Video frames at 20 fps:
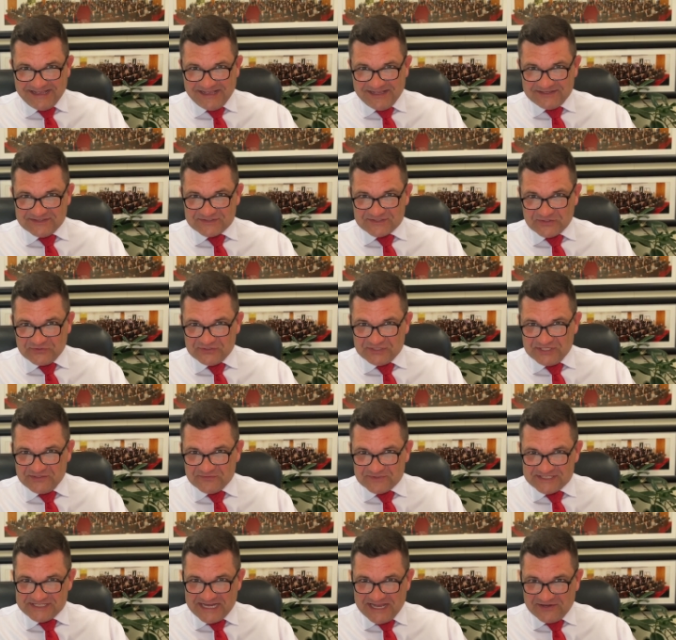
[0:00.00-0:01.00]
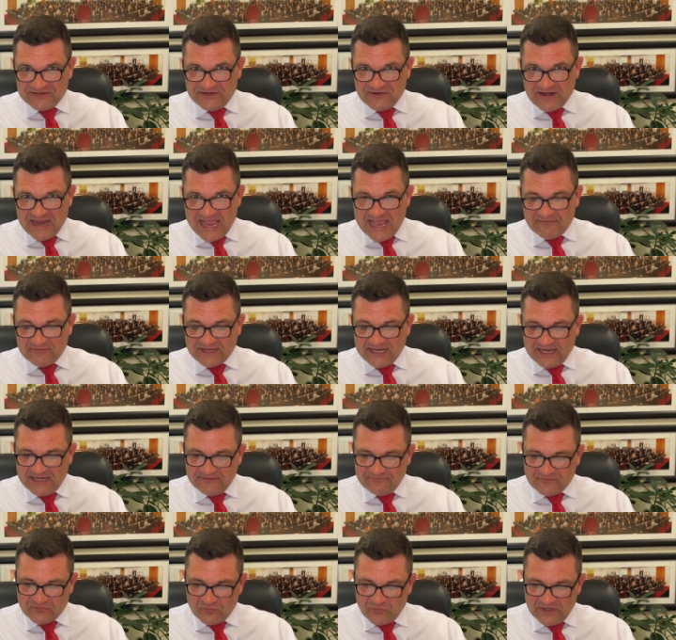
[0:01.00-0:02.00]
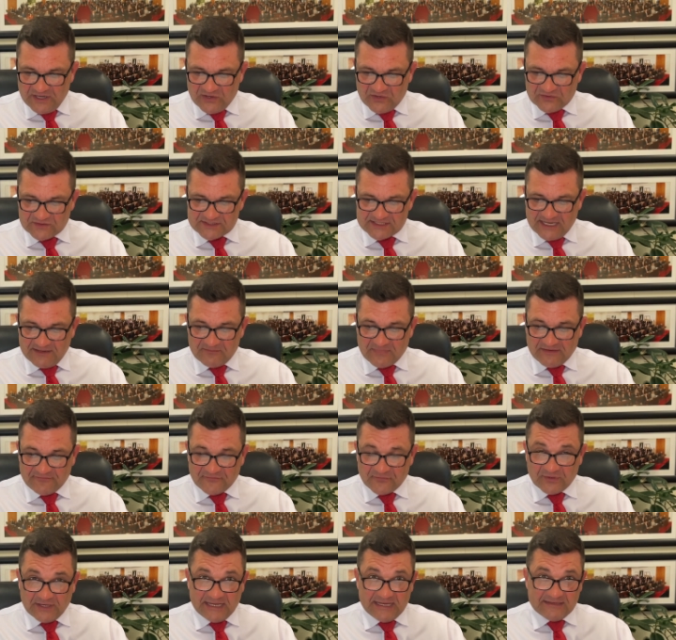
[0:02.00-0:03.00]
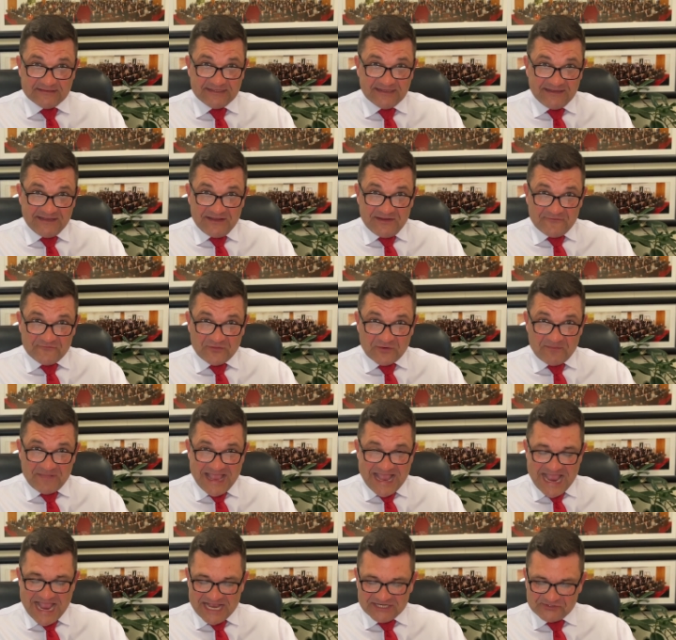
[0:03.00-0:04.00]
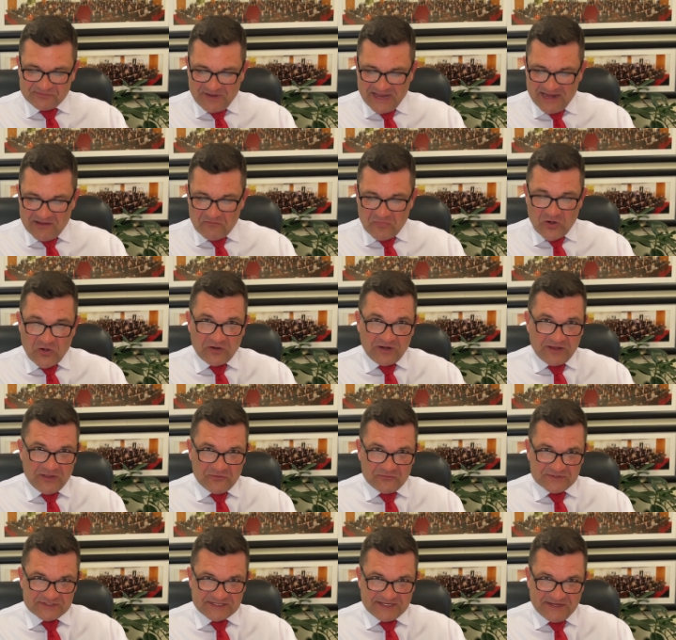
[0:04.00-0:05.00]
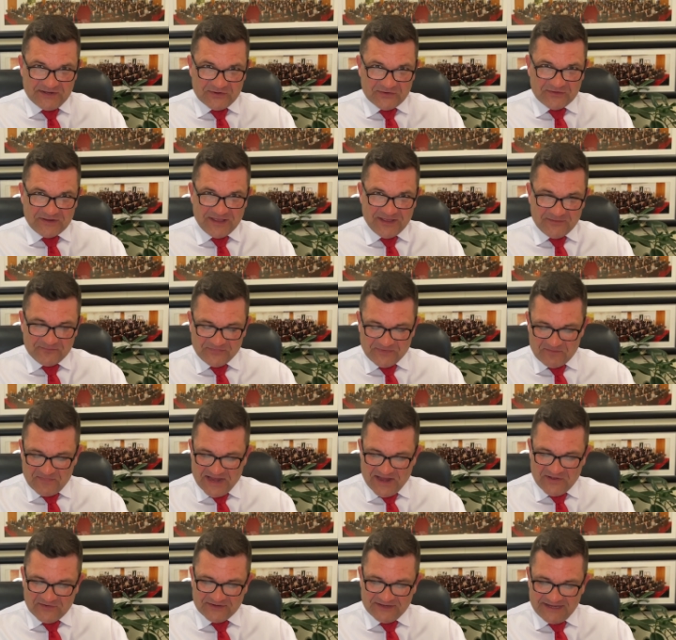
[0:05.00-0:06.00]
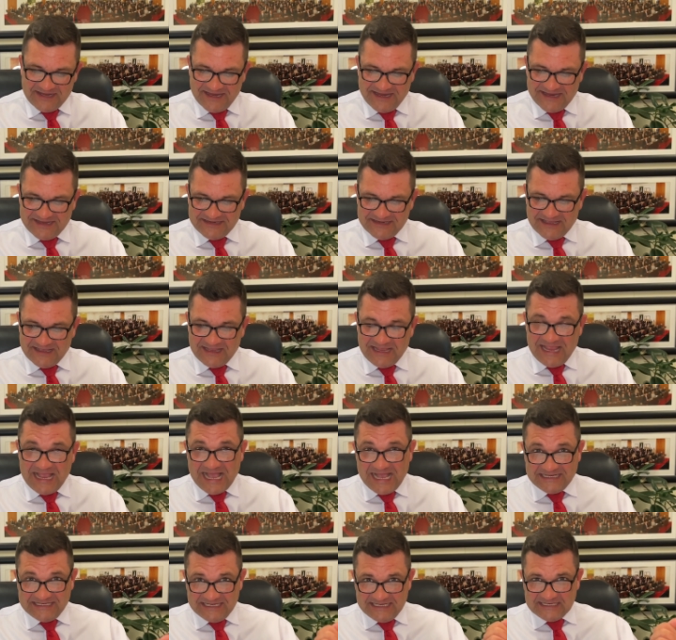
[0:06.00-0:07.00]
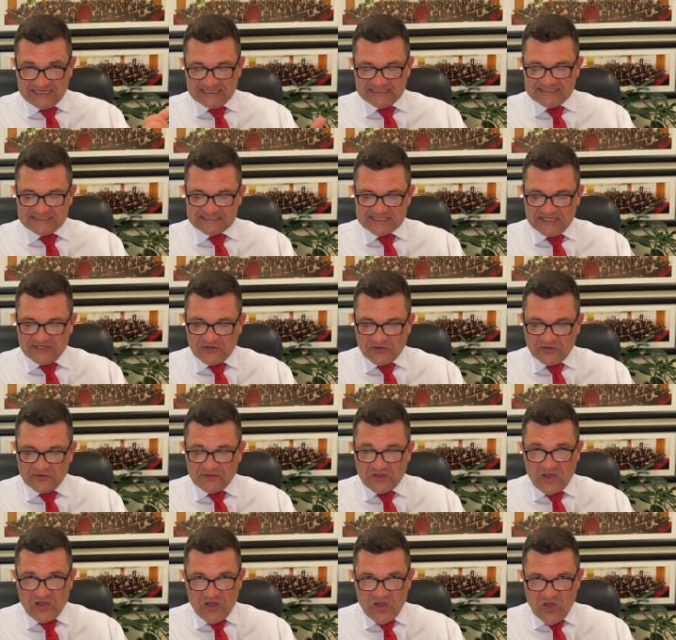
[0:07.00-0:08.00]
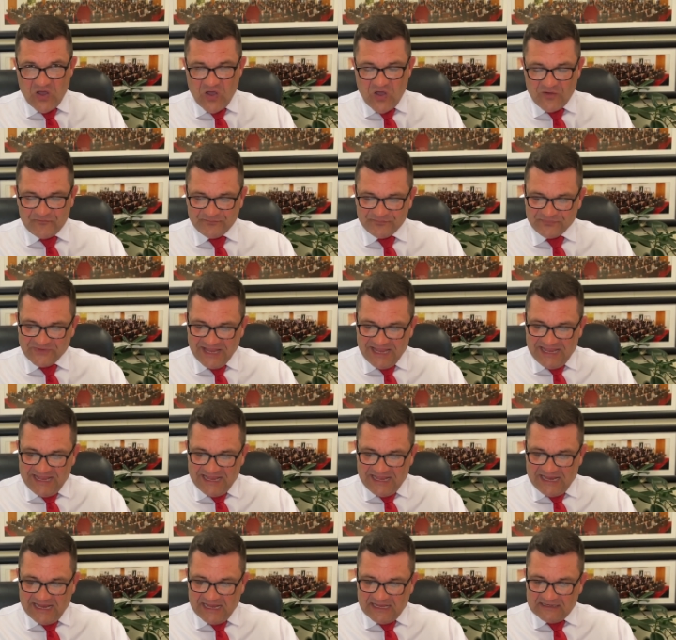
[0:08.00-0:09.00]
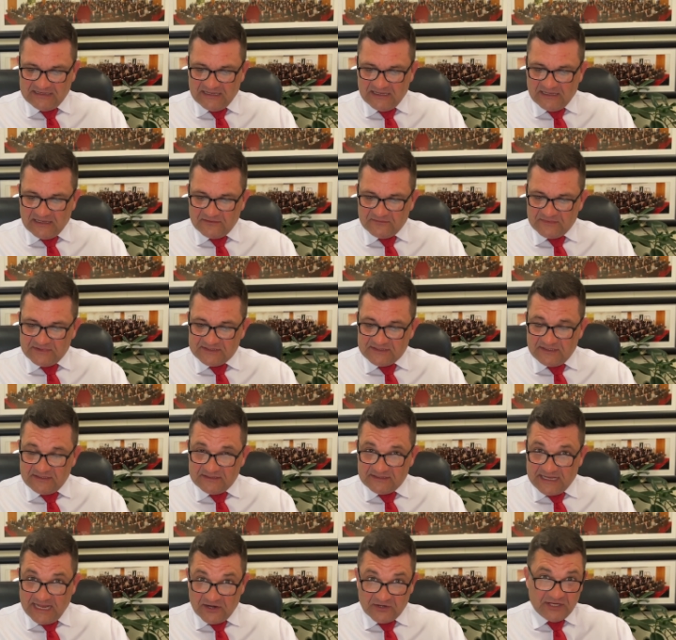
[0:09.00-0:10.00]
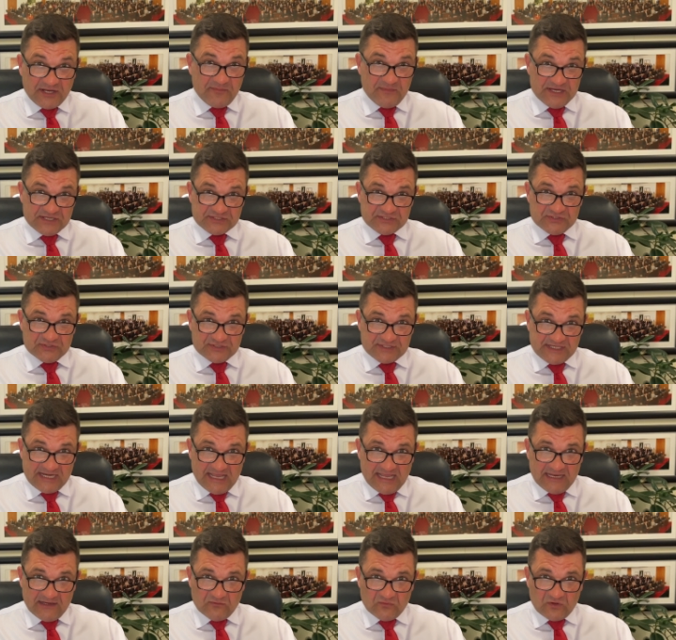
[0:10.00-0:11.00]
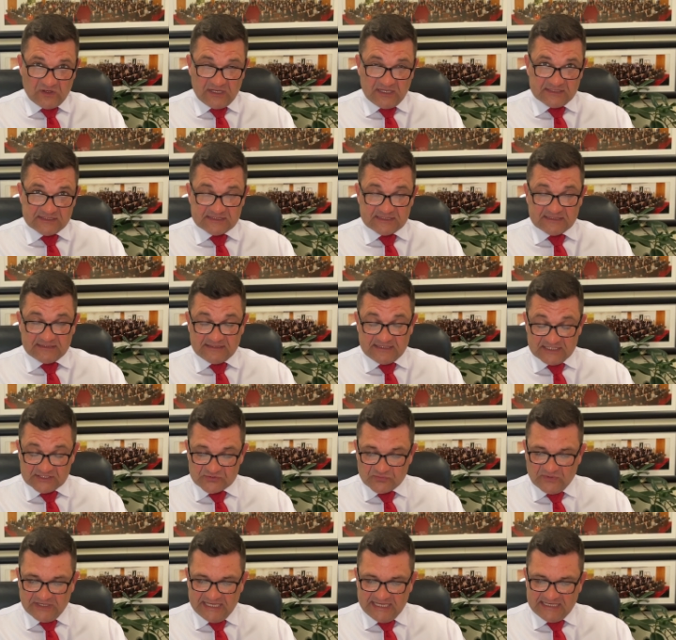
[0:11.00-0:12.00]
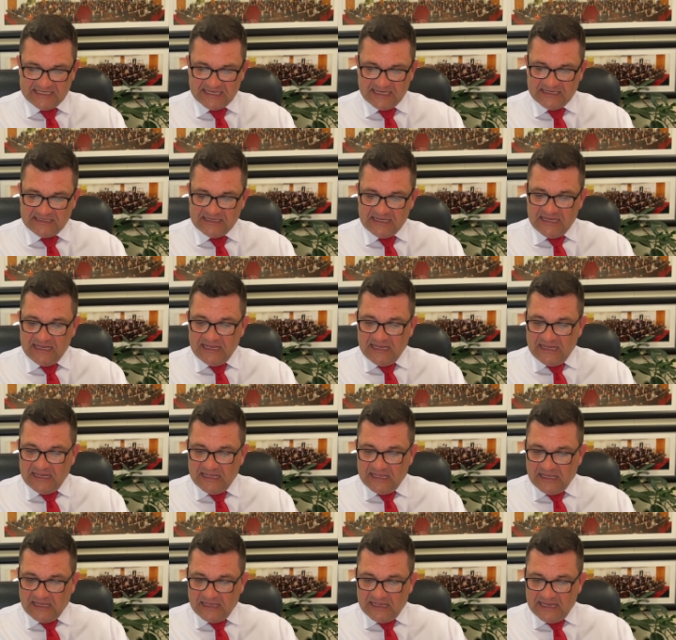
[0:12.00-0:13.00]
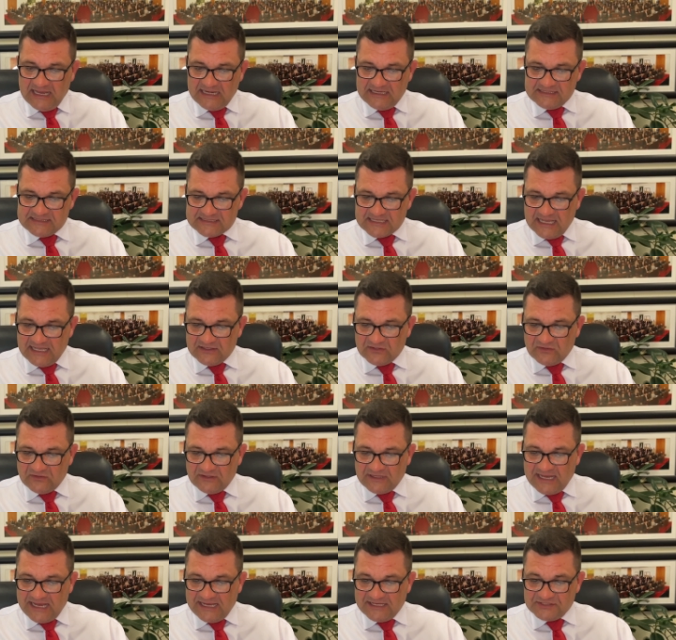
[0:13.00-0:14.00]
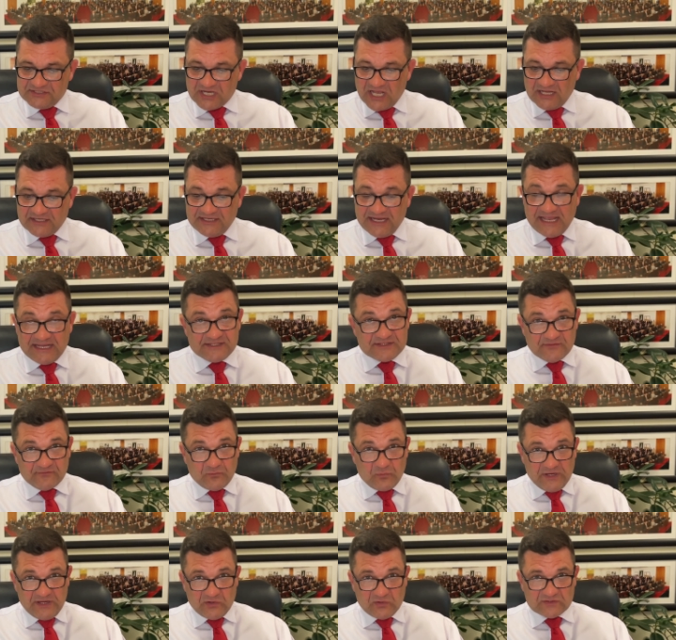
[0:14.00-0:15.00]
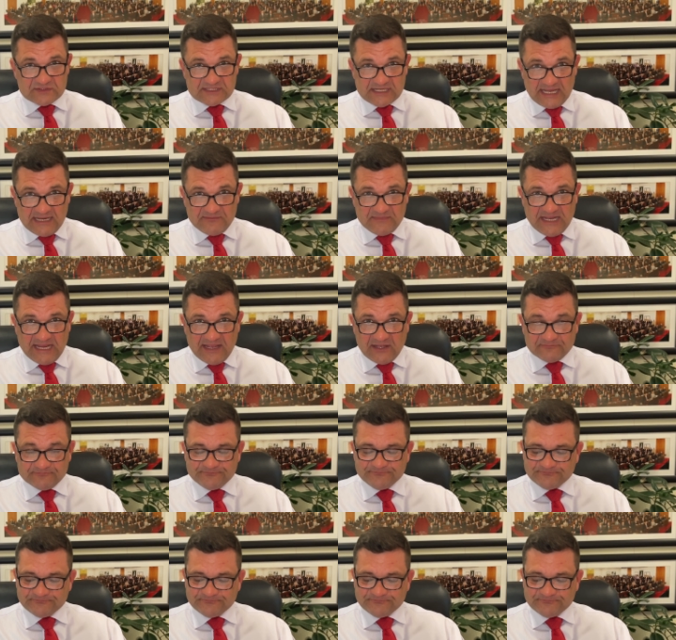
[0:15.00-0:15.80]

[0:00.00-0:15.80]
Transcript: so she was down here advocating for Wilkes. And my friend from Ash, Pam Barlow, was here up the mountain, and I did get to see her in the hall. And County Commissioners Day was this week, and Eddie Settle and John Yates of Wilkes came down